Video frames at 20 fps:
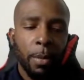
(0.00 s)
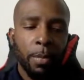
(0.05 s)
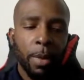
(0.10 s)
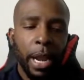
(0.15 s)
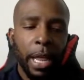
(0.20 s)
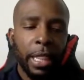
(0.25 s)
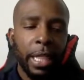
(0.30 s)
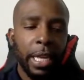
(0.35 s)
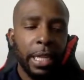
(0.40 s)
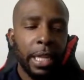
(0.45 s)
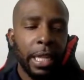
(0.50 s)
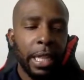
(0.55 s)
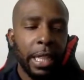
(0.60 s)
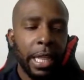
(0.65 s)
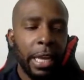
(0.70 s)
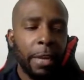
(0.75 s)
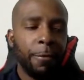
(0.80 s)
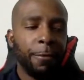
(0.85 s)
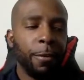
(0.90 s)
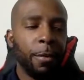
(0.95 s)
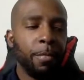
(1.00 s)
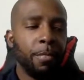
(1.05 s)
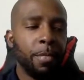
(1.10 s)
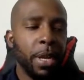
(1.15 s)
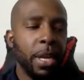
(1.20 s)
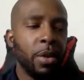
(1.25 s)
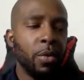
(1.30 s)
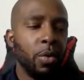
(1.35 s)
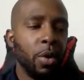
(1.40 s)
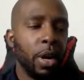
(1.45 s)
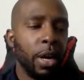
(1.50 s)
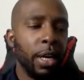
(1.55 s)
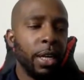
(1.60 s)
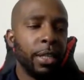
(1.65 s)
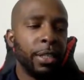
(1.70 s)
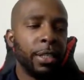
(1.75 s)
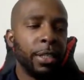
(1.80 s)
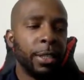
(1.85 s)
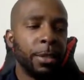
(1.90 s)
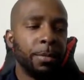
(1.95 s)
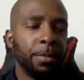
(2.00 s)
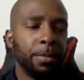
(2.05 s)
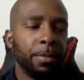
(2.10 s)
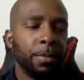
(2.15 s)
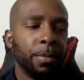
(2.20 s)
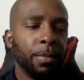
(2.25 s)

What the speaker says: But I think the thing for me was